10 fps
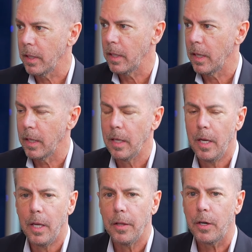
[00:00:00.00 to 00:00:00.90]
And
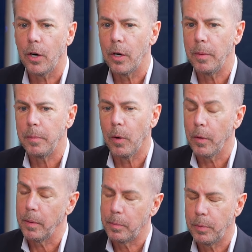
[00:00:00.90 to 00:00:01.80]
the current, or
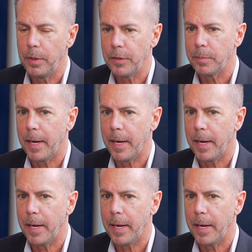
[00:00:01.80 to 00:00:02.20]
the previous